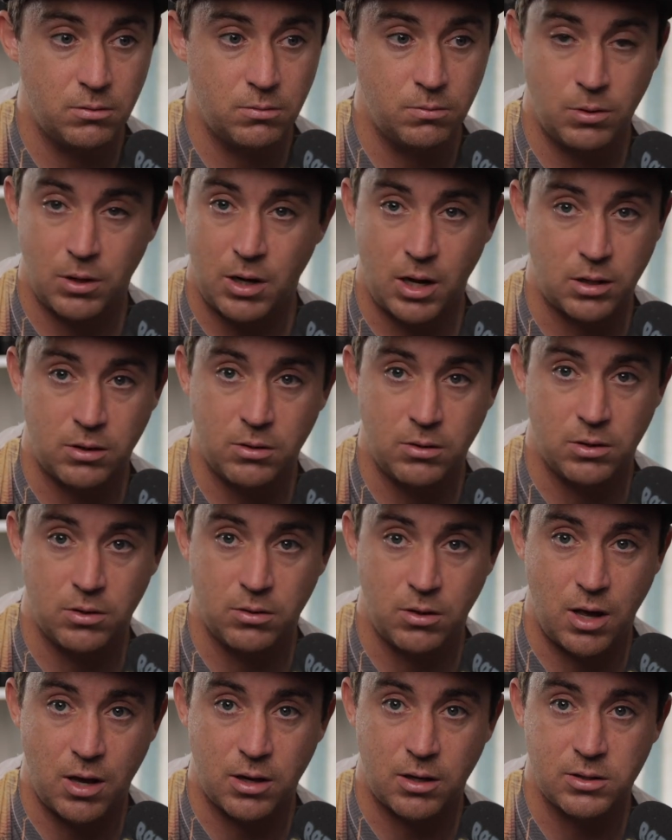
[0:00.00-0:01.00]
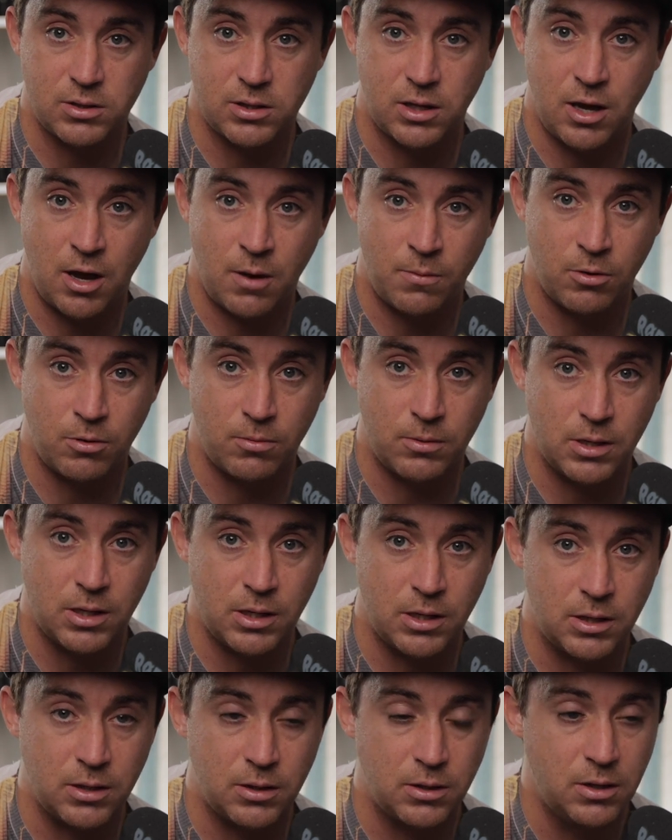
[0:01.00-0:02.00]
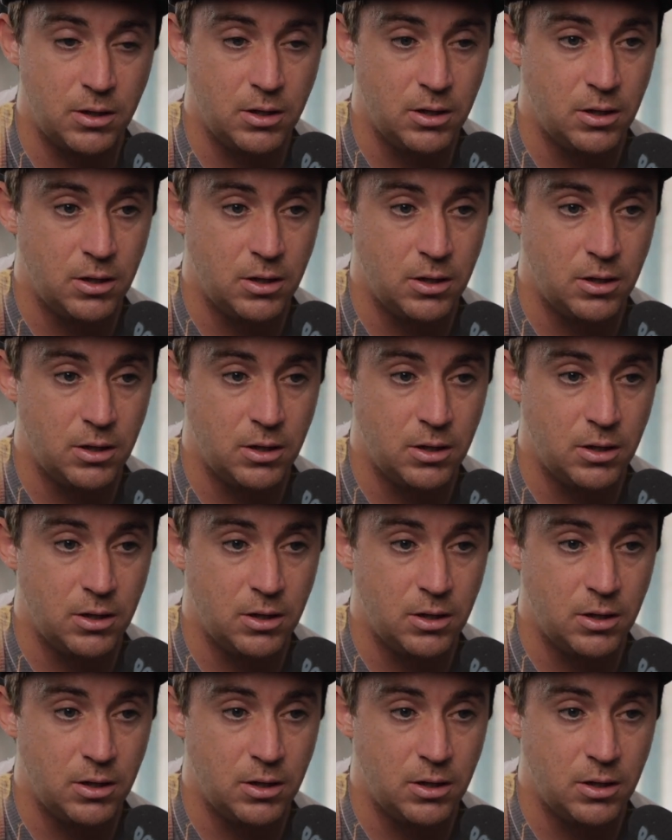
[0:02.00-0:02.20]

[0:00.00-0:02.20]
but I couldn't do that because the camera overheated.